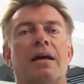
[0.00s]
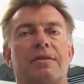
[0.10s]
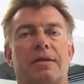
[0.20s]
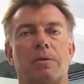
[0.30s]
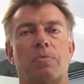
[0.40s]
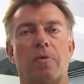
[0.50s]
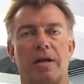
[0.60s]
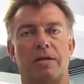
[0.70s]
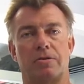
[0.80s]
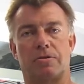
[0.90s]
That
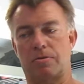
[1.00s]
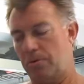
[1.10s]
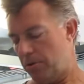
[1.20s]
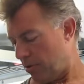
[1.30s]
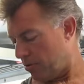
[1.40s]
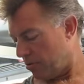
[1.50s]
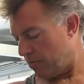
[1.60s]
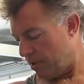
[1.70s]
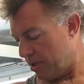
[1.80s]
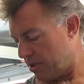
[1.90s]
way you don't hurt your
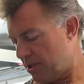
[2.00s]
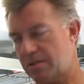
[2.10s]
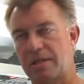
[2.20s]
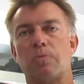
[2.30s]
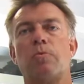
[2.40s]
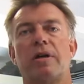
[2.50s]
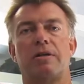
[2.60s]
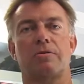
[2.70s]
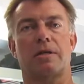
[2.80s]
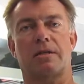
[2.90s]
wrists, that way
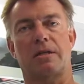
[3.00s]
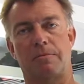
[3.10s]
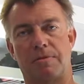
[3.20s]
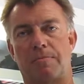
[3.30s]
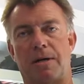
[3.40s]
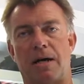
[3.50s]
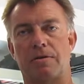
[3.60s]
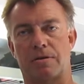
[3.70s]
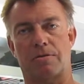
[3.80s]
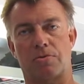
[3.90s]
you can keep the bar
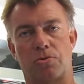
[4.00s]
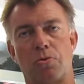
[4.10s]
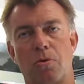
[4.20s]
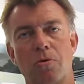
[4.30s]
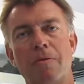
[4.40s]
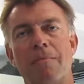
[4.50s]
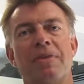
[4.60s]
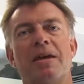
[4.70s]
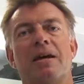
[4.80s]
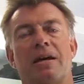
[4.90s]
under control,
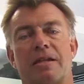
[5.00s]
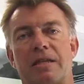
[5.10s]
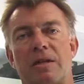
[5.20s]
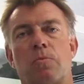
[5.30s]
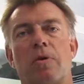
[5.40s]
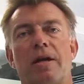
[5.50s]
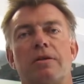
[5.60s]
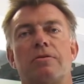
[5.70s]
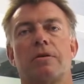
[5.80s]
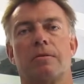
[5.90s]
and that way
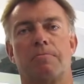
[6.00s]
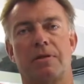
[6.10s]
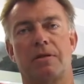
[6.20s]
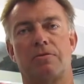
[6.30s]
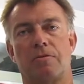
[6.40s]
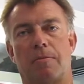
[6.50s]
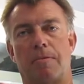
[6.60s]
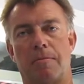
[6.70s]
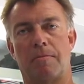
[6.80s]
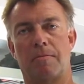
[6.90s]
you can build your
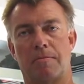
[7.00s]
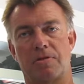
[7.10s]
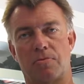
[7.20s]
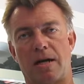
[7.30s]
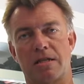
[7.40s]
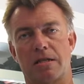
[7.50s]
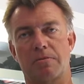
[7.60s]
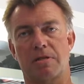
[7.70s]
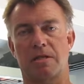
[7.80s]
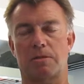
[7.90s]

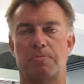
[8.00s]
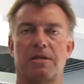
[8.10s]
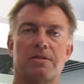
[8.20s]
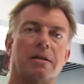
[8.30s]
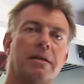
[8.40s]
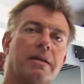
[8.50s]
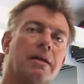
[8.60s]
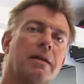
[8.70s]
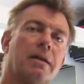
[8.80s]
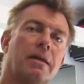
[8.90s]
triceps, especially
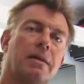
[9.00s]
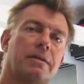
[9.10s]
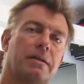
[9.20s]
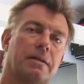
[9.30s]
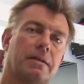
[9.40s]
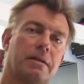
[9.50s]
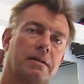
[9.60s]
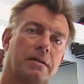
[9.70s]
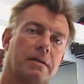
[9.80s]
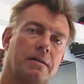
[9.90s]

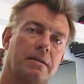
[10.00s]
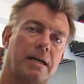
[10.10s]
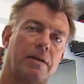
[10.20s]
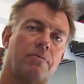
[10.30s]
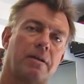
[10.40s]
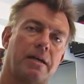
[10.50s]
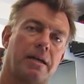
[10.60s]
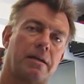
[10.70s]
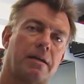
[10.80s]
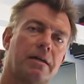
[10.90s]
the lateral
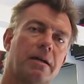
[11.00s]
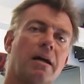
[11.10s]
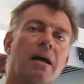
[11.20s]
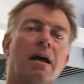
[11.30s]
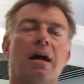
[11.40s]
head here,